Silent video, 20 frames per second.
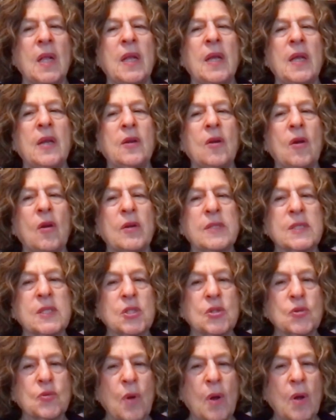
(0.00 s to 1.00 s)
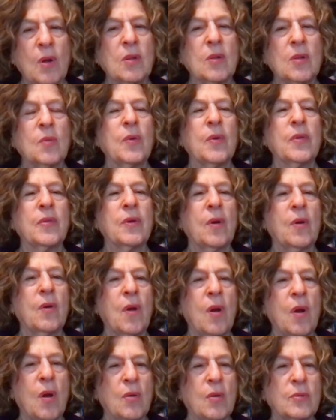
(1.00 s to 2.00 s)
in our struggle with
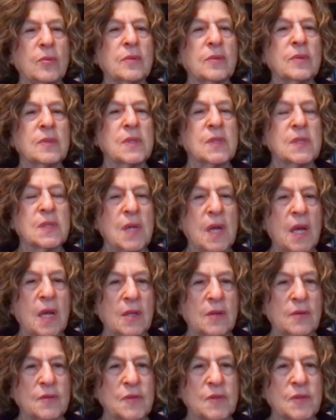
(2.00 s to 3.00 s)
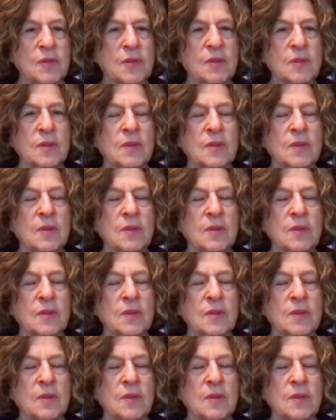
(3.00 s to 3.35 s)
our own selves.